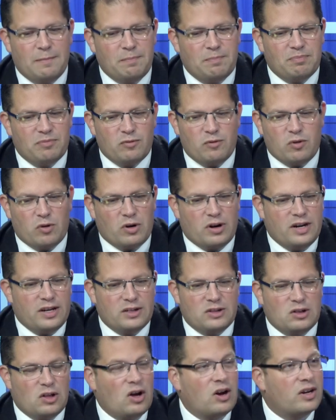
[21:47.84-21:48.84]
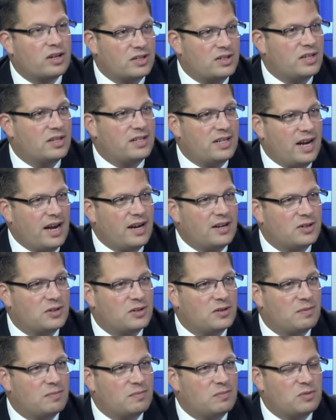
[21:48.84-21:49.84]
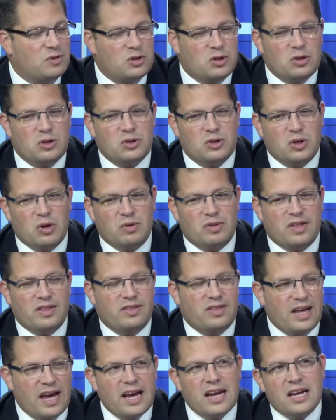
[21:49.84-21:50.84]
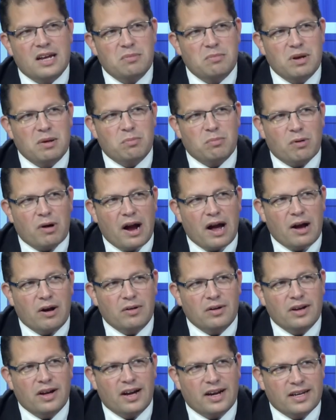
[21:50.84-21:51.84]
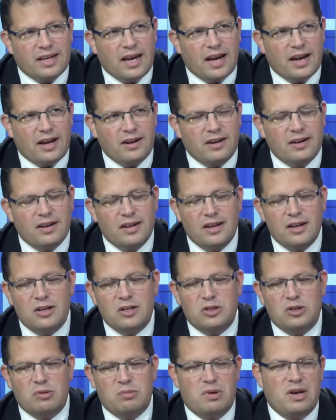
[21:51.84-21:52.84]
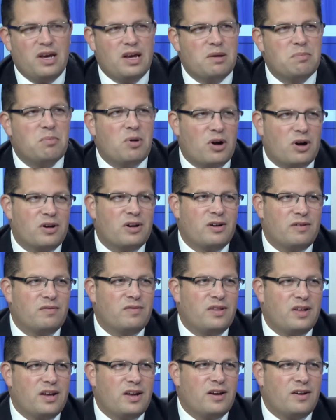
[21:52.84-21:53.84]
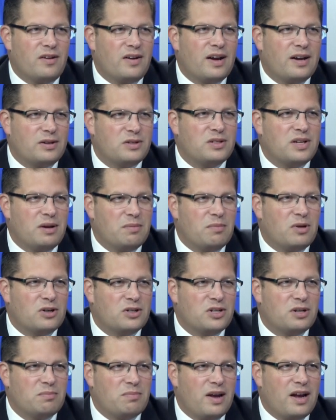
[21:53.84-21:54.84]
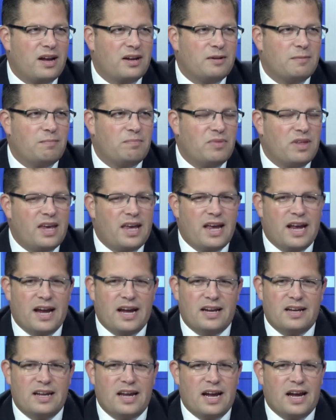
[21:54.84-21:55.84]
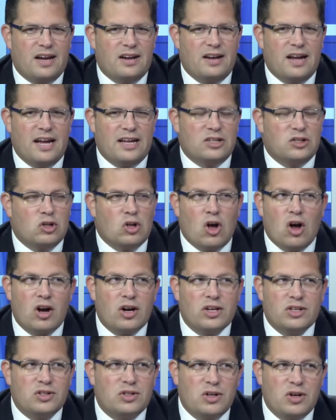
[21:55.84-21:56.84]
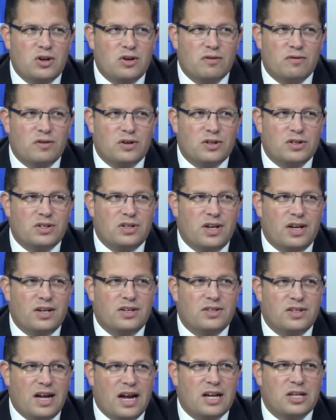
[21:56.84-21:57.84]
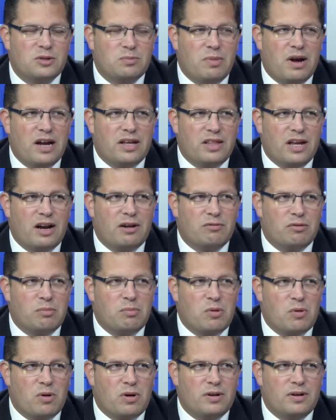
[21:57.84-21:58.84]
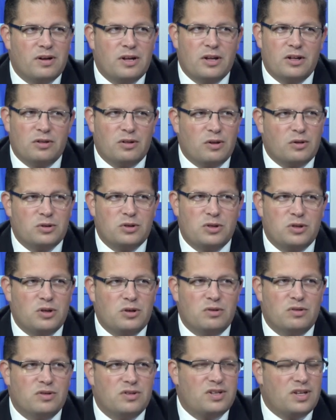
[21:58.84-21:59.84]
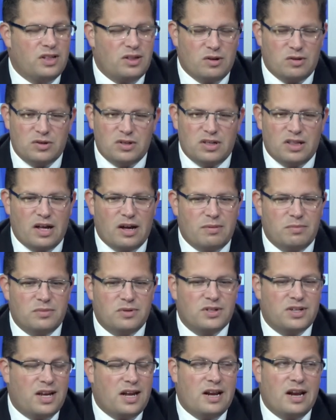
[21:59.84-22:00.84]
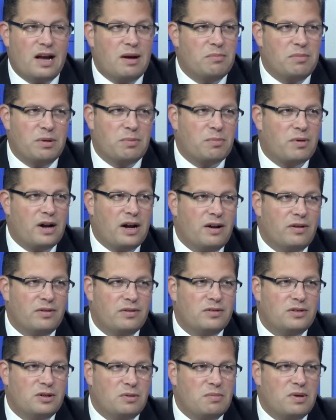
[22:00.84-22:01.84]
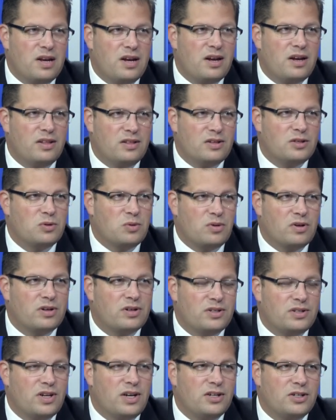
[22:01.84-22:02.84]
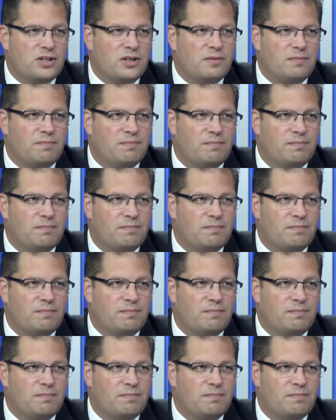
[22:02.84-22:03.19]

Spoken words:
for as long as it takes so that they can be proud again to be part of the Ohio State Marching Band. And as long as the university stands by that report, those students and those alums cannot be proud to be in this organization.